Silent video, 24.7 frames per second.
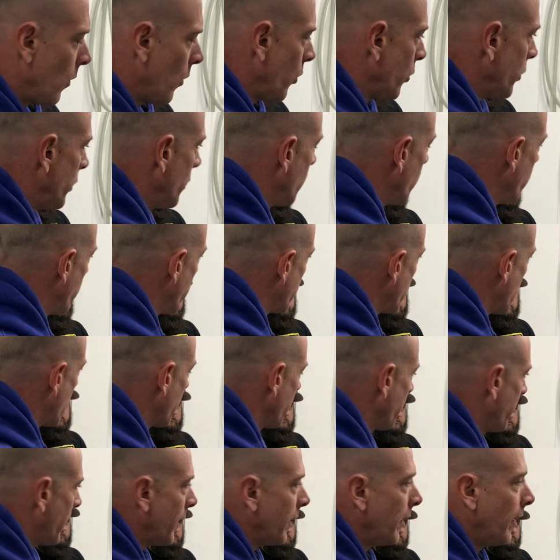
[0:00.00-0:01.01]
you were talking
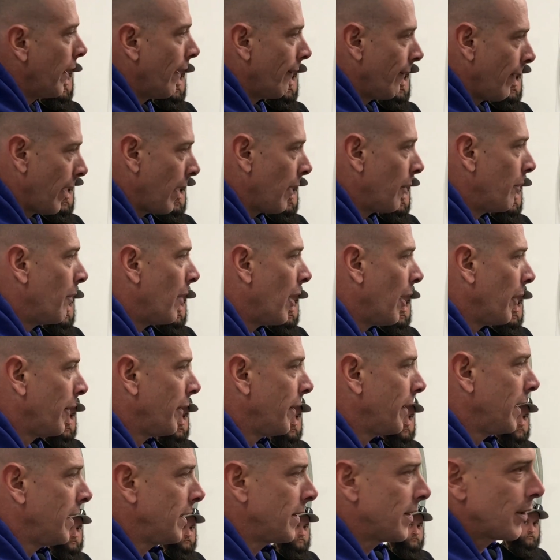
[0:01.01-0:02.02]
about you have like a mother
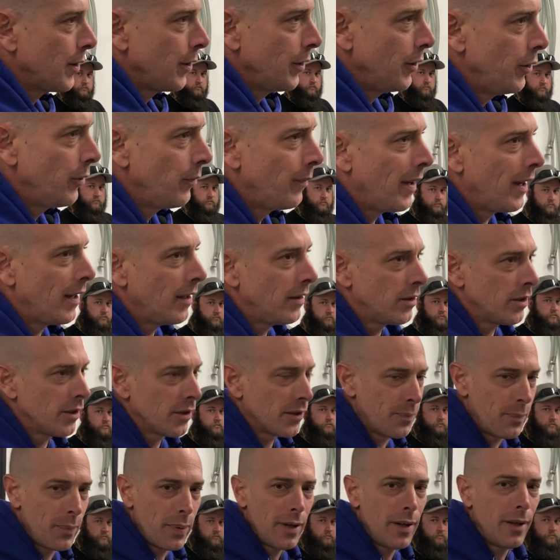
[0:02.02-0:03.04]
yeast, so you may just
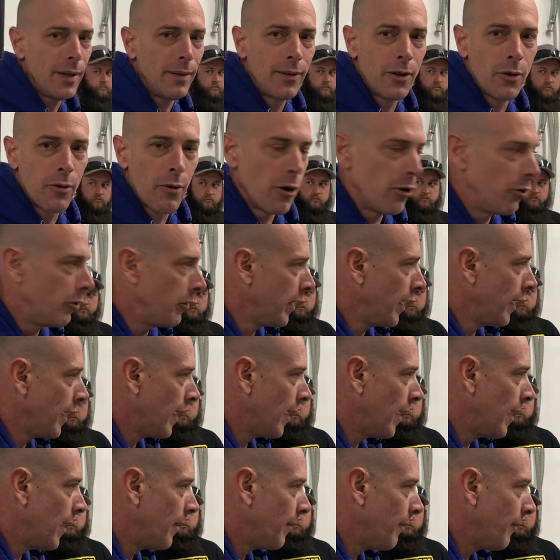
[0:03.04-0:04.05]
be growing
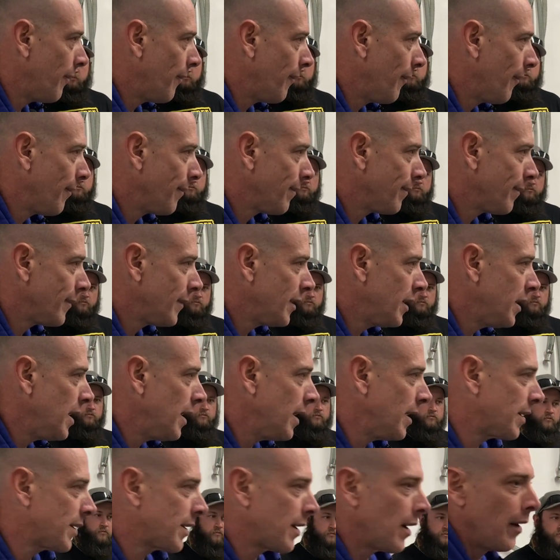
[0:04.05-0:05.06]
up
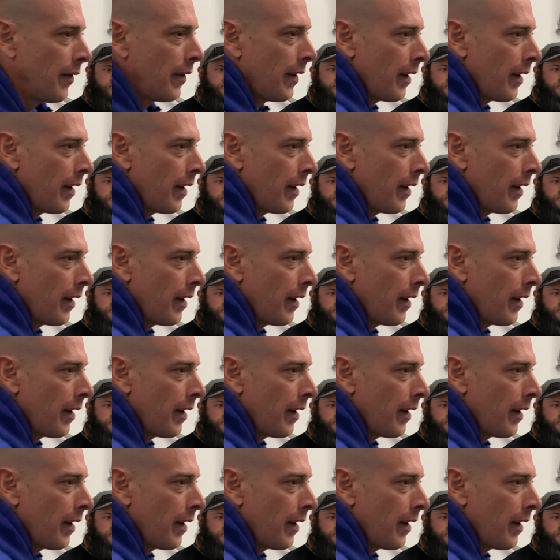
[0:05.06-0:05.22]
yeast on the